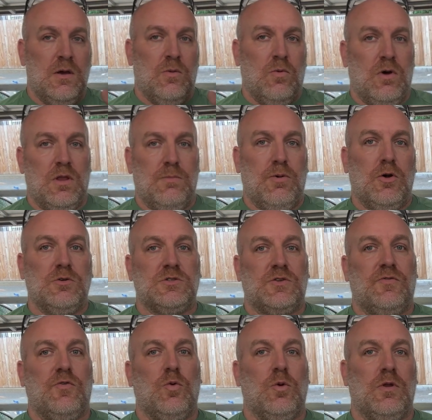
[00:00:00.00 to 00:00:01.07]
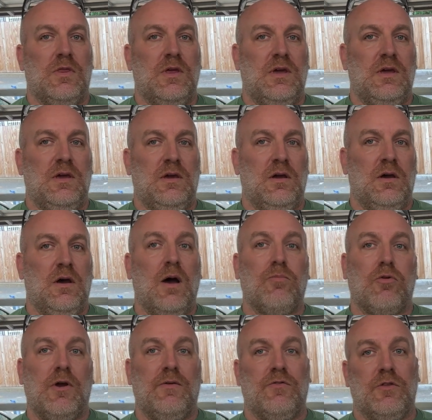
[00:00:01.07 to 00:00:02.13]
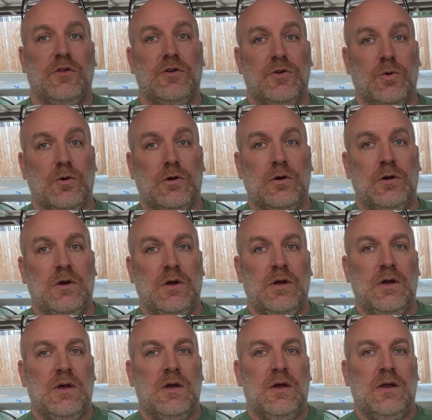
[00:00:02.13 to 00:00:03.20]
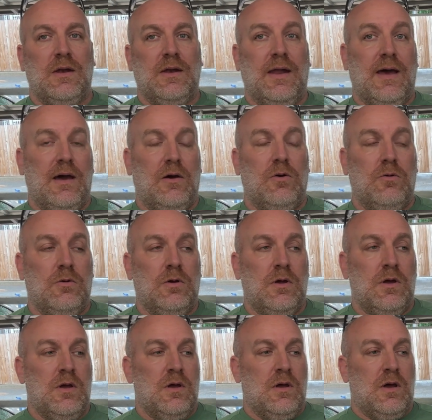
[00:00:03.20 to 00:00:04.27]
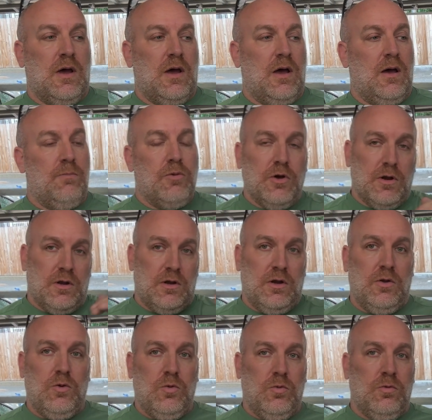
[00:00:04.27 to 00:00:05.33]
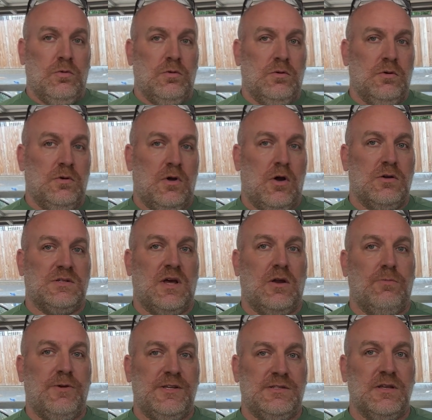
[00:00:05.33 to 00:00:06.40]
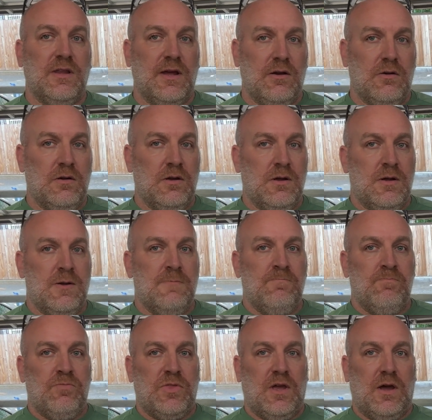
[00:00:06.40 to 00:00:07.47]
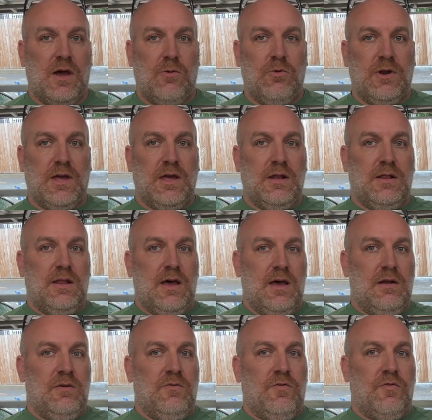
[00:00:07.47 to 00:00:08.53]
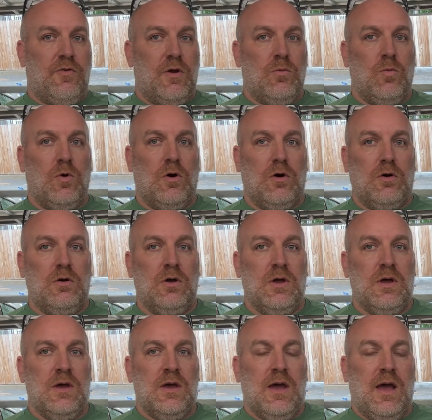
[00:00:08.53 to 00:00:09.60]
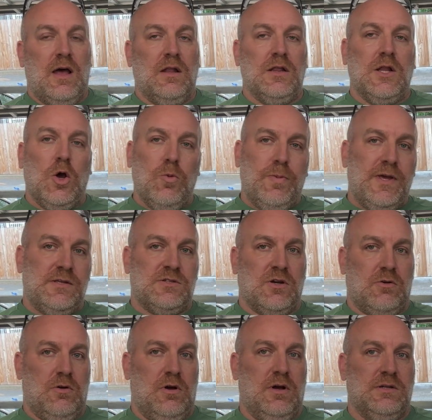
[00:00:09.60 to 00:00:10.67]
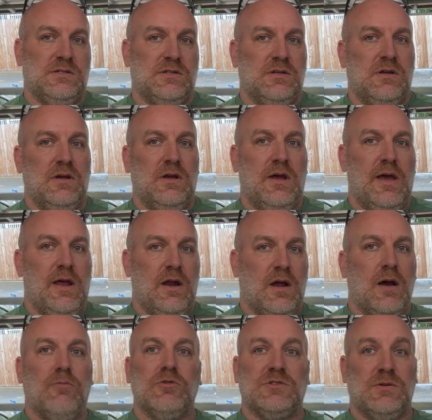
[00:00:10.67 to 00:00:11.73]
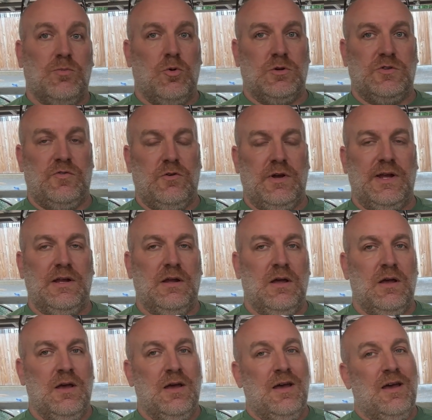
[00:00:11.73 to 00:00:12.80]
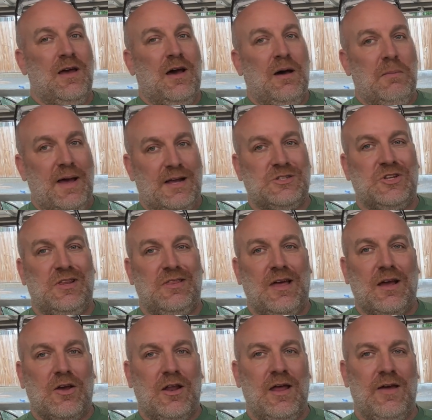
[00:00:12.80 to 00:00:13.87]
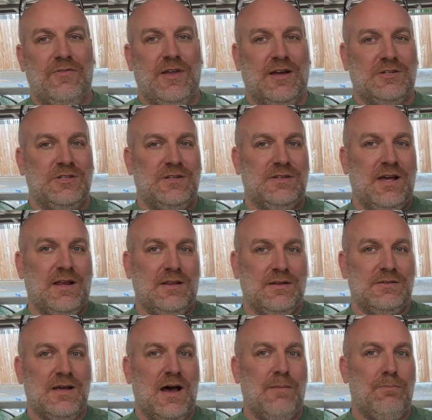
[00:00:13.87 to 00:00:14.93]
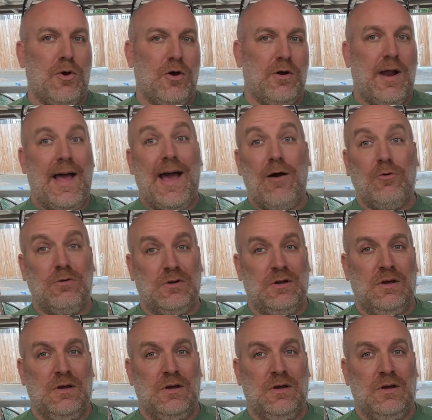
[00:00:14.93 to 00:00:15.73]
one of the posts for the upright for the door. Now I'm putting a new horizontal piece in there. I want to get that front wall, a low piece across, and a couple supports for it. I'm actually then going to have to actually take the top part out,